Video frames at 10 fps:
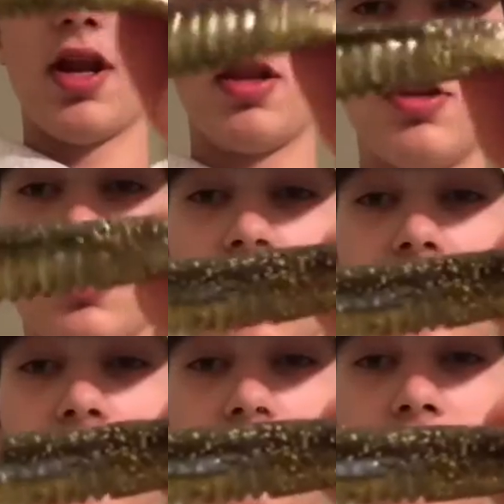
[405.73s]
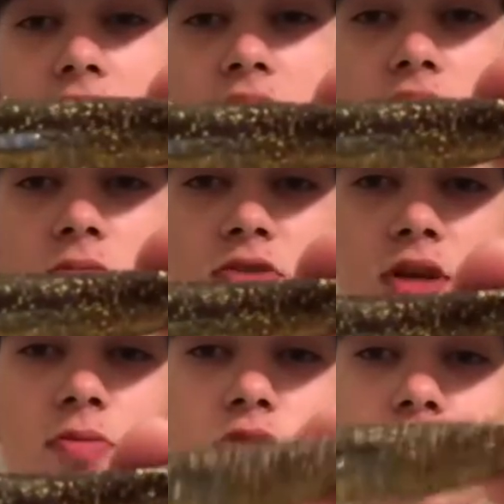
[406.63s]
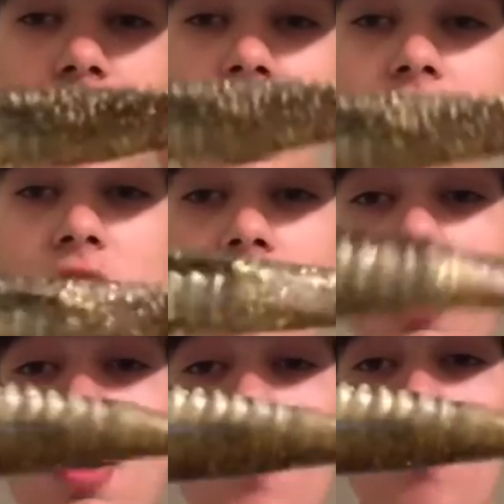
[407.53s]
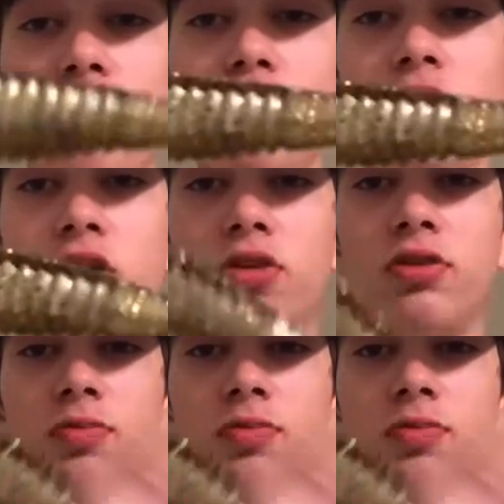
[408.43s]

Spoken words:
This guy kind of resembles a bluegill